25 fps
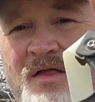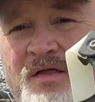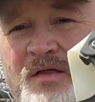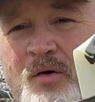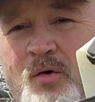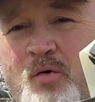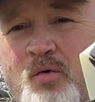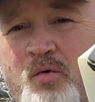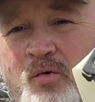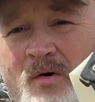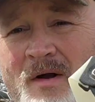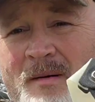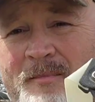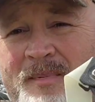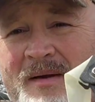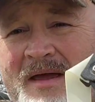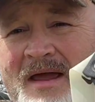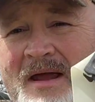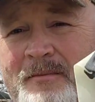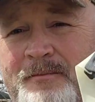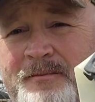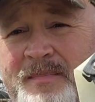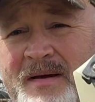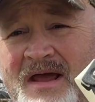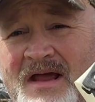The grip
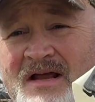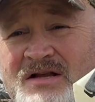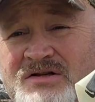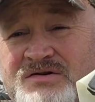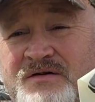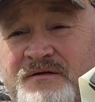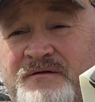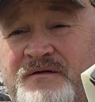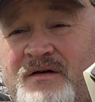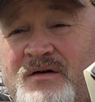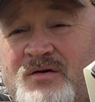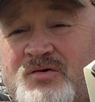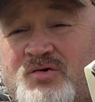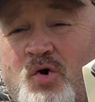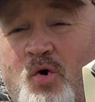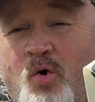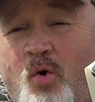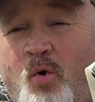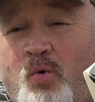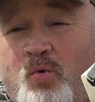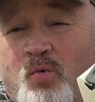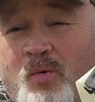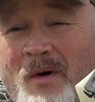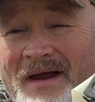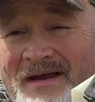in pinch feels
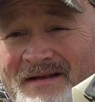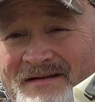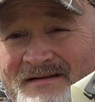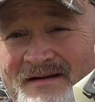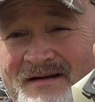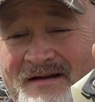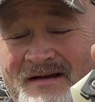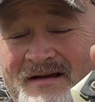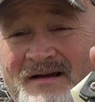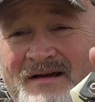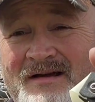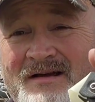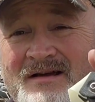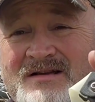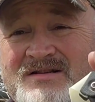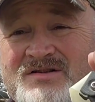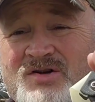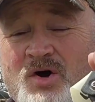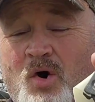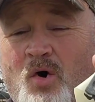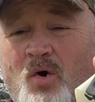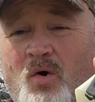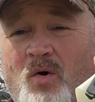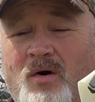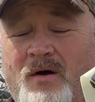great.
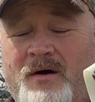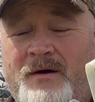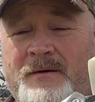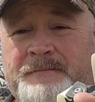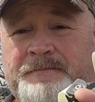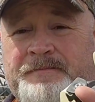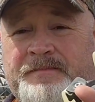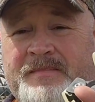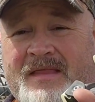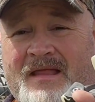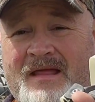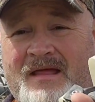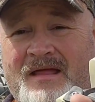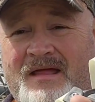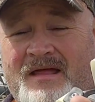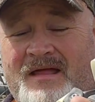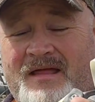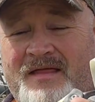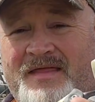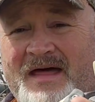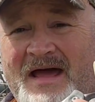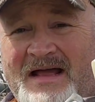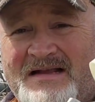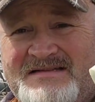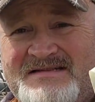So
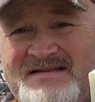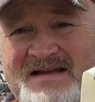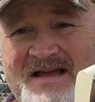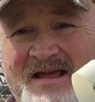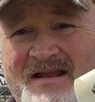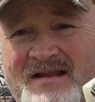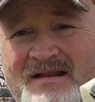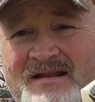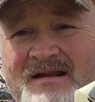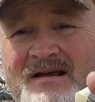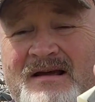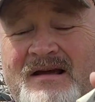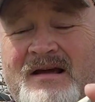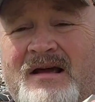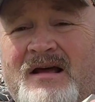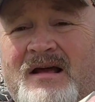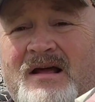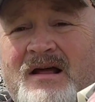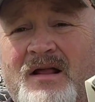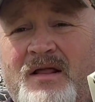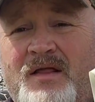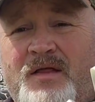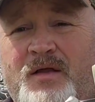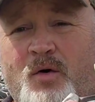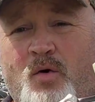that said,
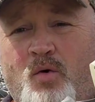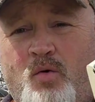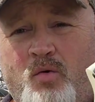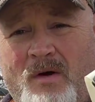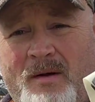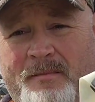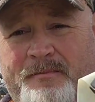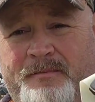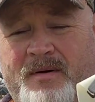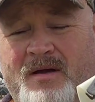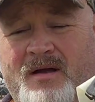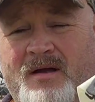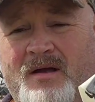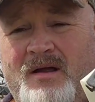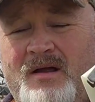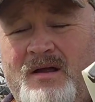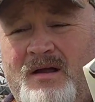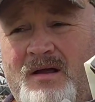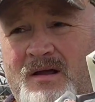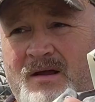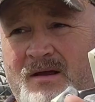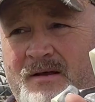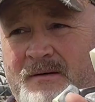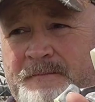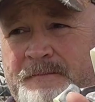the grip
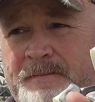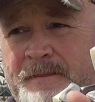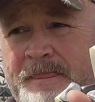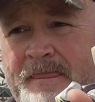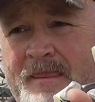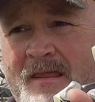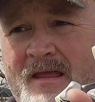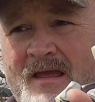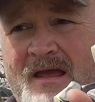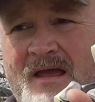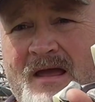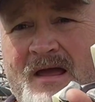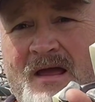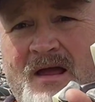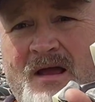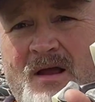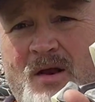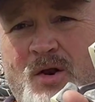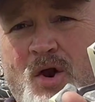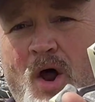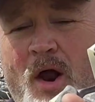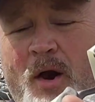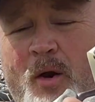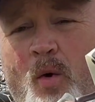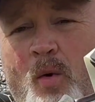
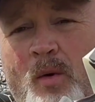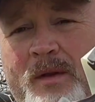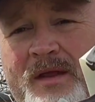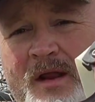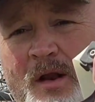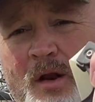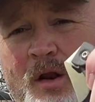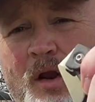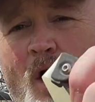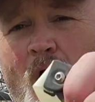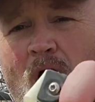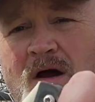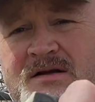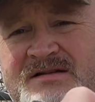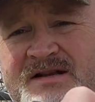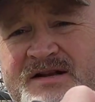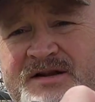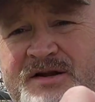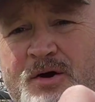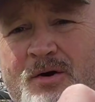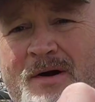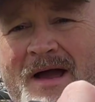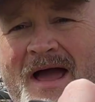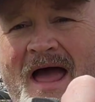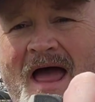not only locks
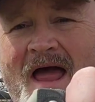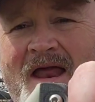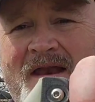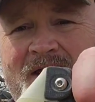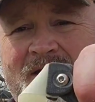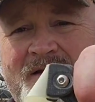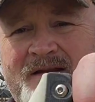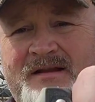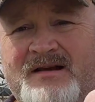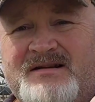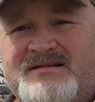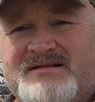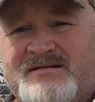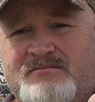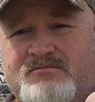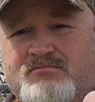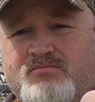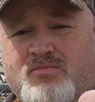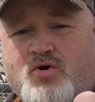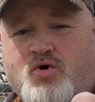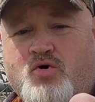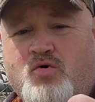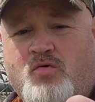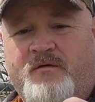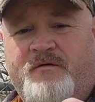into your hand, it doesn't
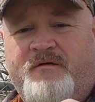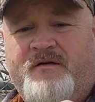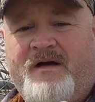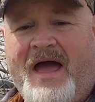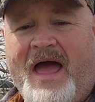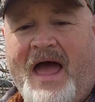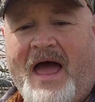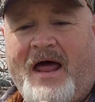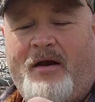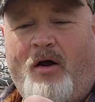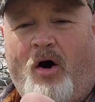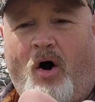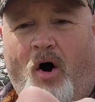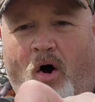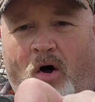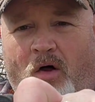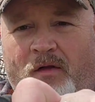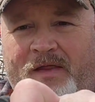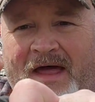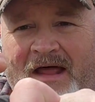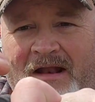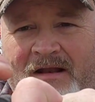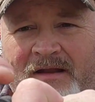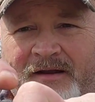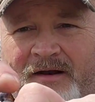move, and all
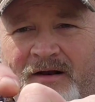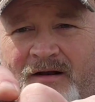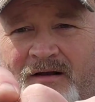that